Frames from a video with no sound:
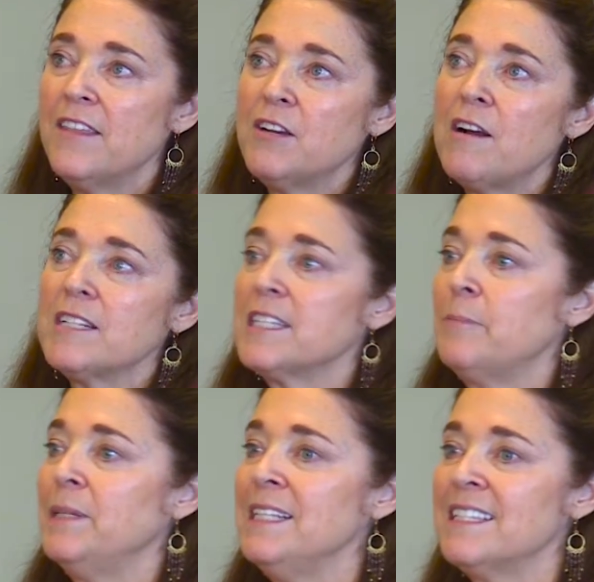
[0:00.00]
there are
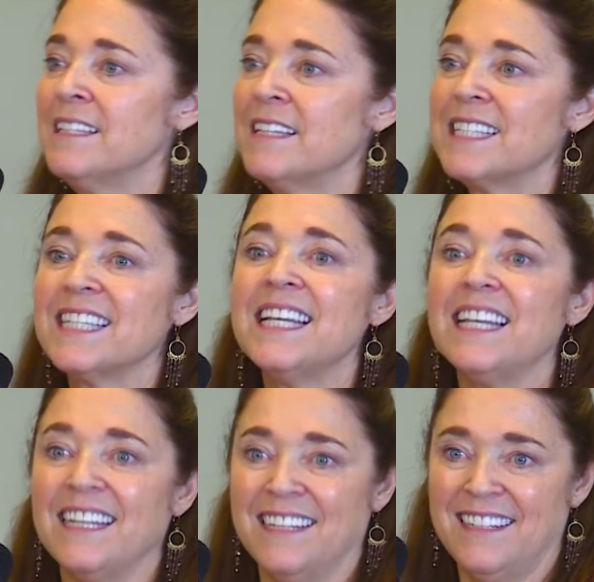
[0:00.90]
siblings in the
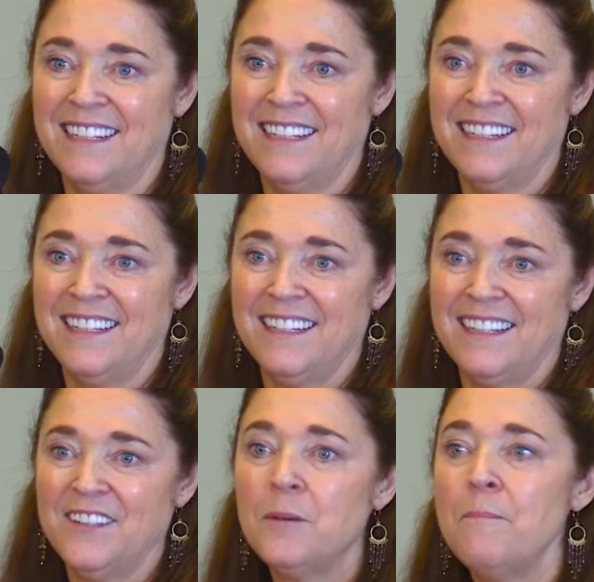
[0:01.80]
sea.
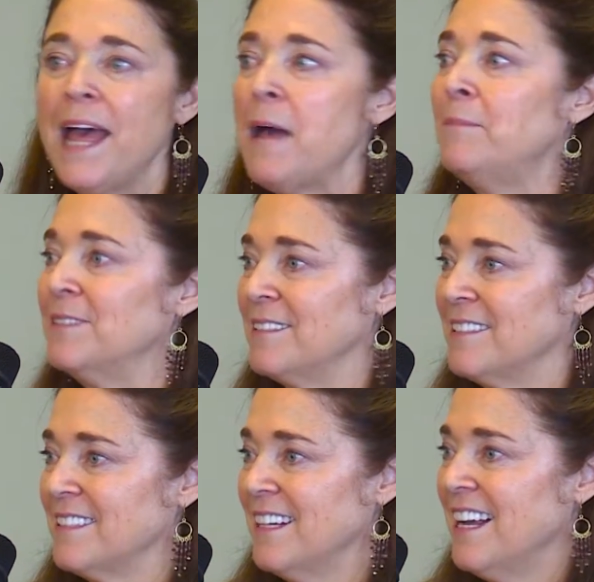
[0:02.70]
They're mammals,
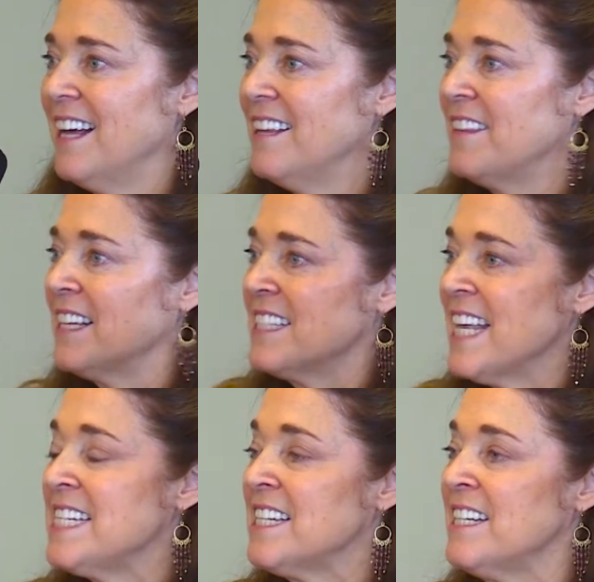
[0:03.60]
the
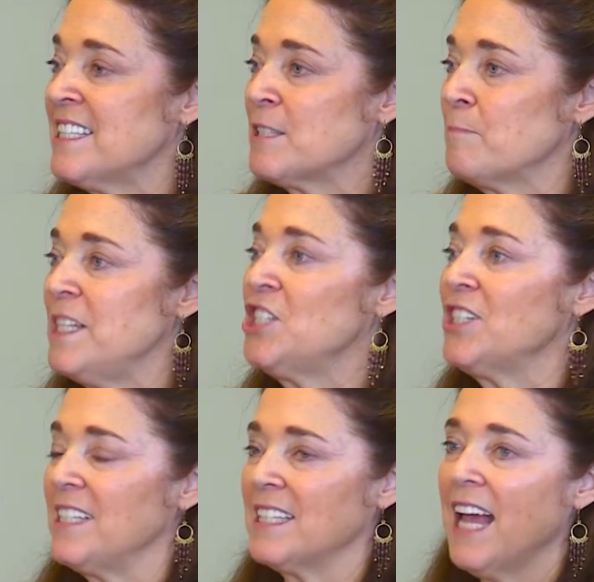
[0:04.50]
sentinel
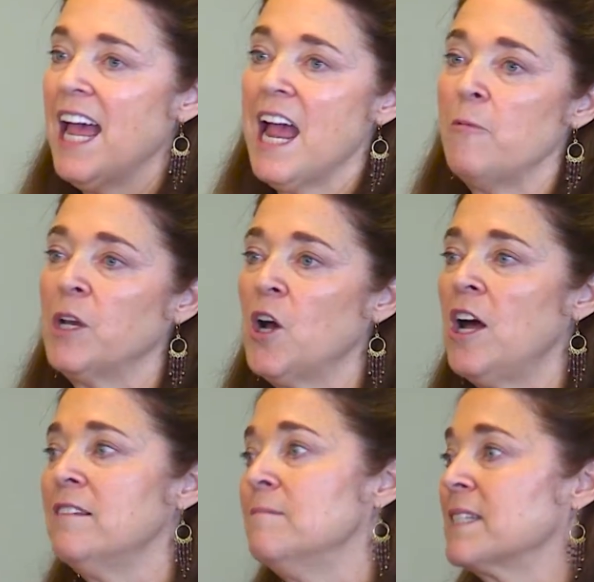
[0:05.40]
species. And we
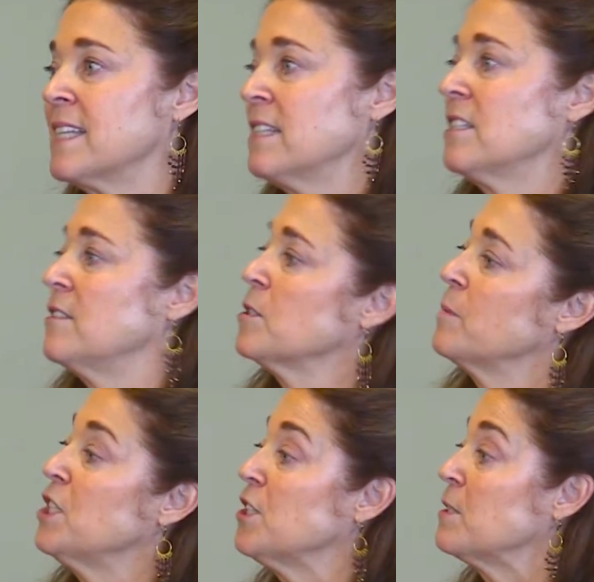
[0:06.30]
call them the sentinel
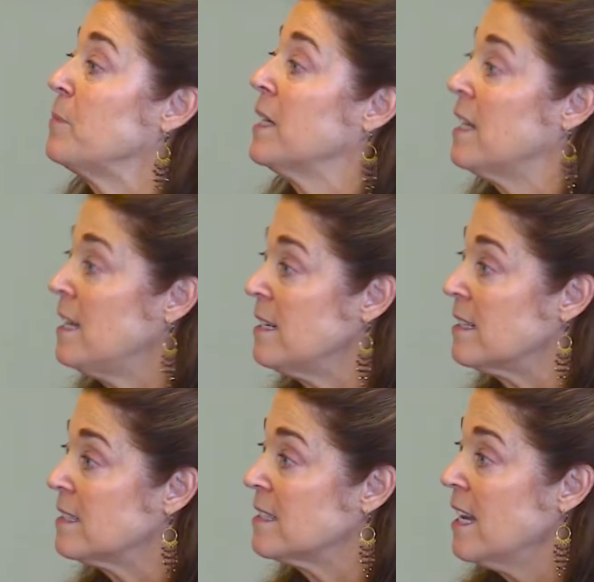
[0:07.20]
species
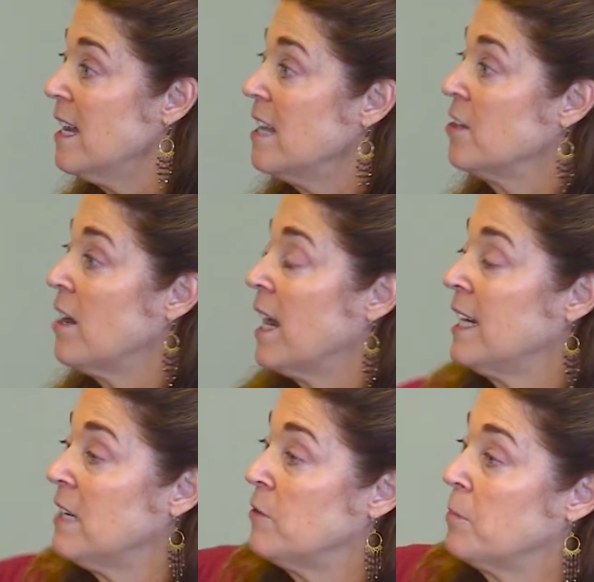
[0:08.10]
because they're
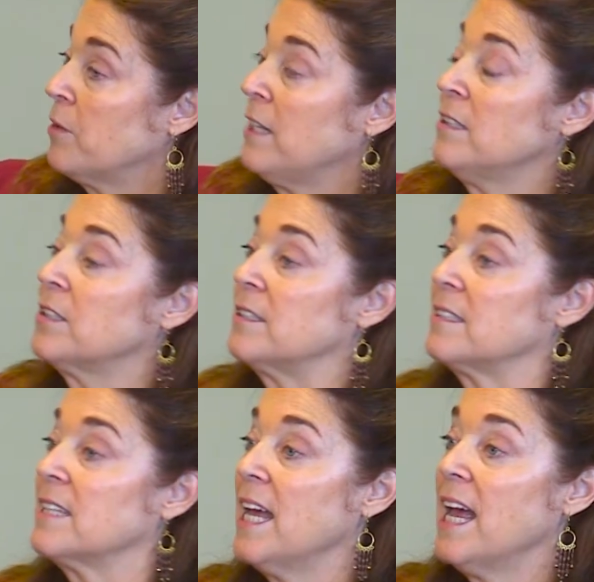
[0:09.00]
high-level predators.
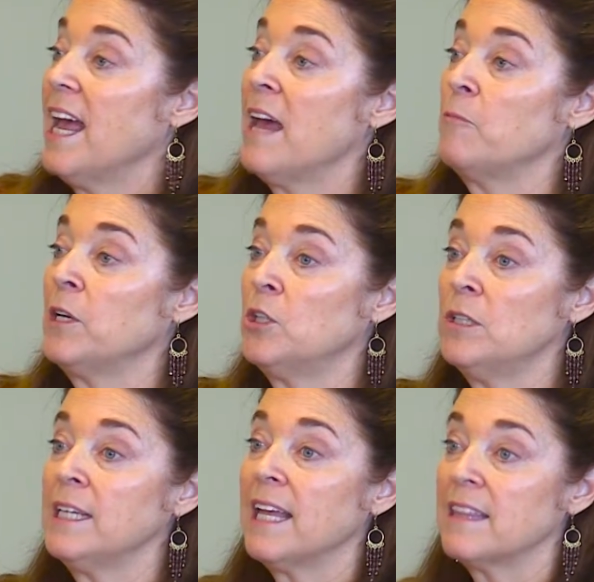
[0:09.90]
And we
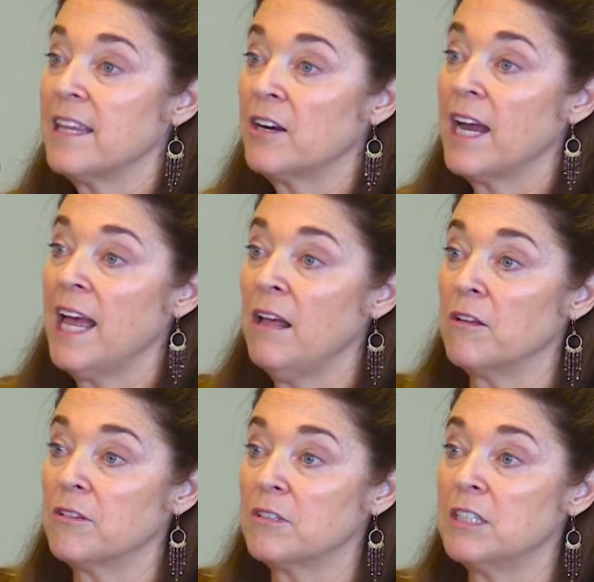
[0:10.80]
look at their
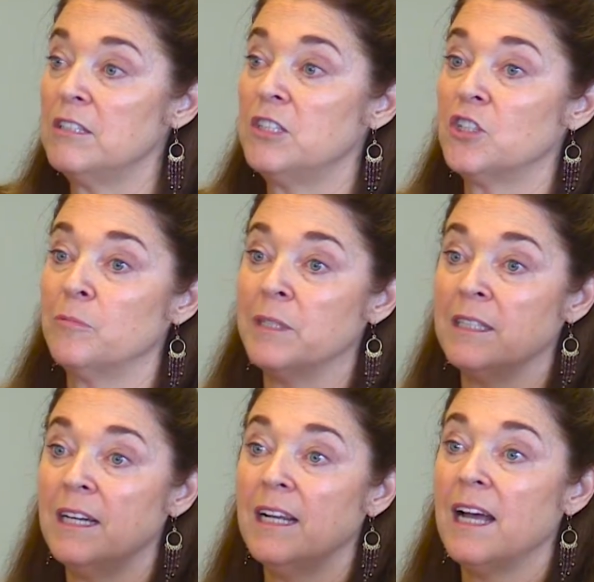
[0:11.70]
health to
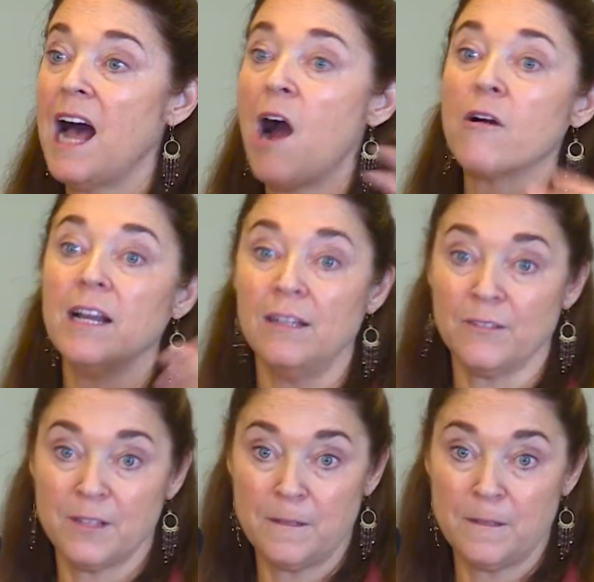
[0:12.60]
determine our health.